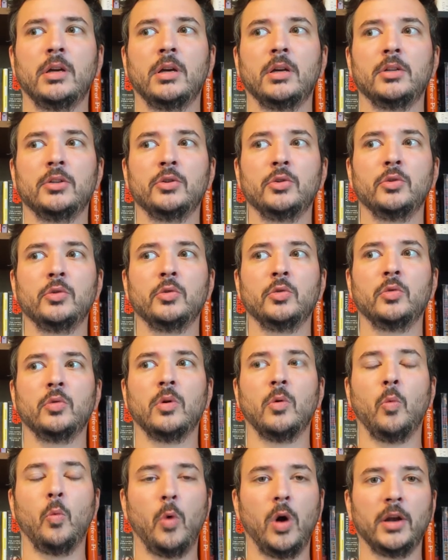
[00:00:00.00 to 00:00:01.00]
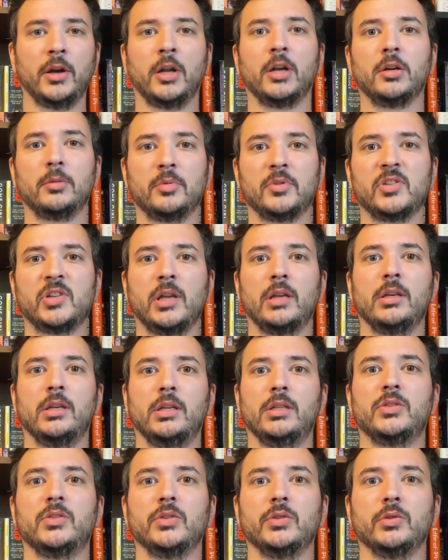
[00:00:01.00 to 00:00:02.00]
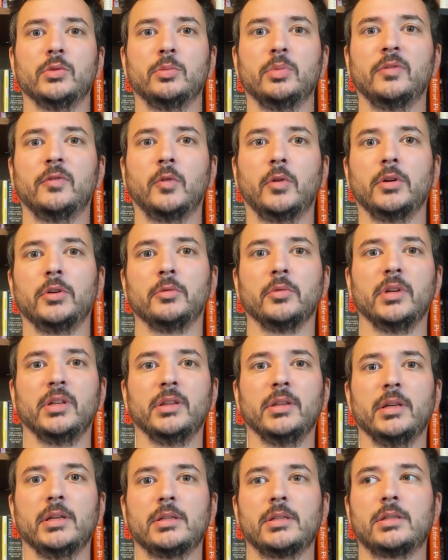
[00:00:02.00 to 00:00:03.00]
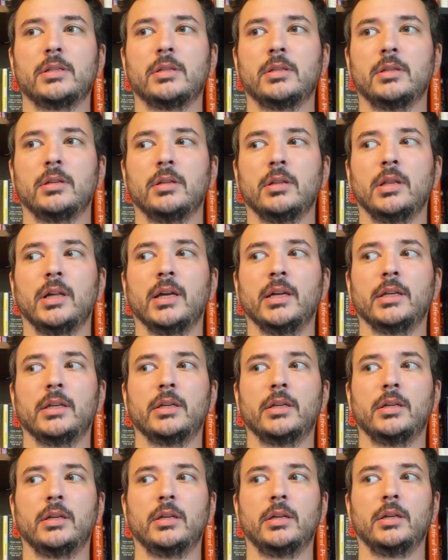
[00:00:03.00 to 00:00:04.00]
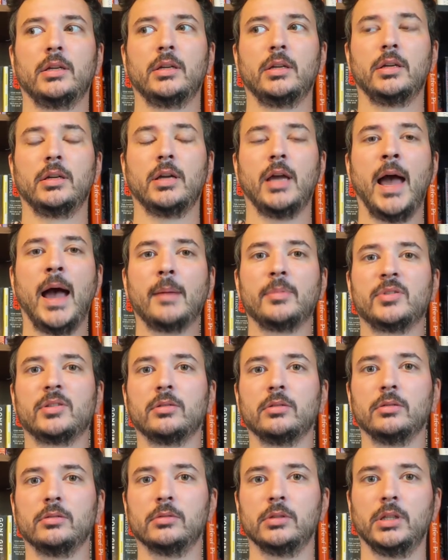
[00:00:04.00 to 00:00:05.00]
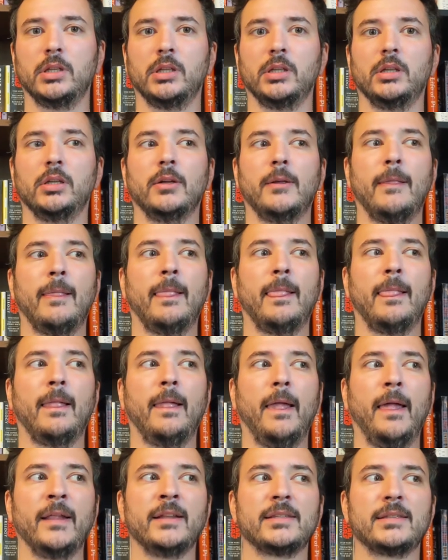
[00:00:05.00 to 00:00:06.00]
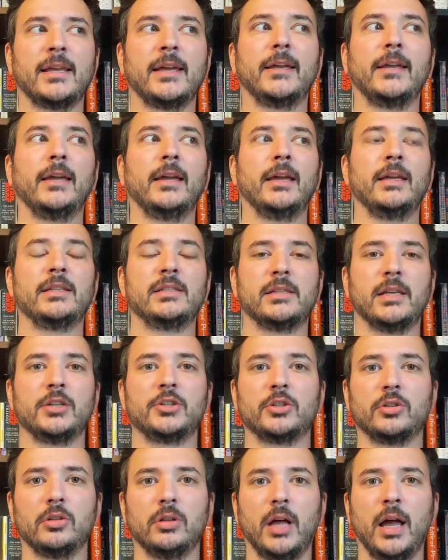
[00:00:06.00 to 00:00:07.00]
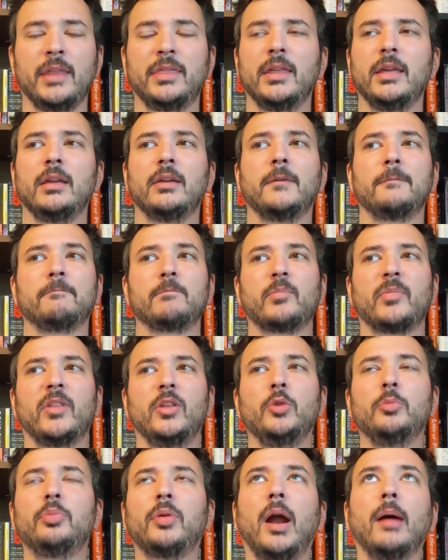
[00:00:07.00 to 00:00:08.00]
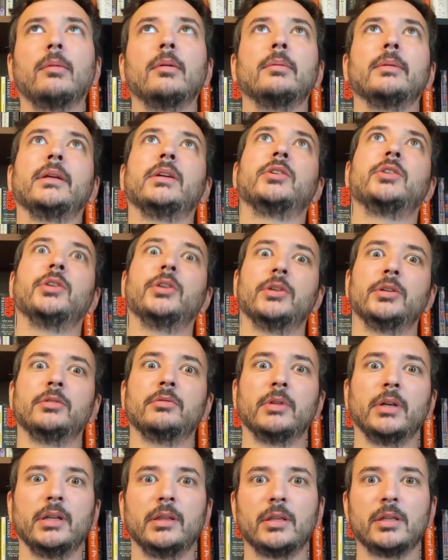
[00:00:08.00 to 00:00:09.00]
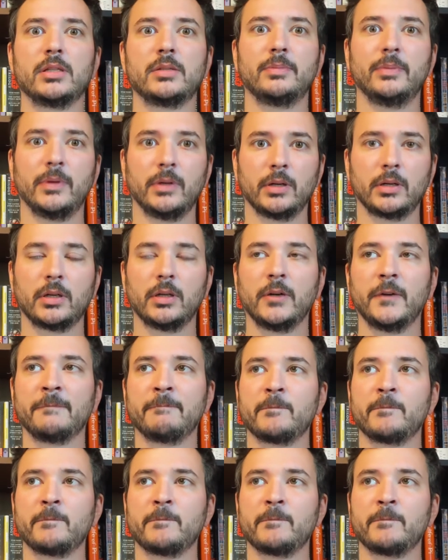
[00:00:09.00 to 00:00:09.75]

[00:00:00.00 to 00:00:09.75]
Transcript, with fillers: you 100% need to before you read this. Like, absolutely, it's like essential. I think you probably could read this book,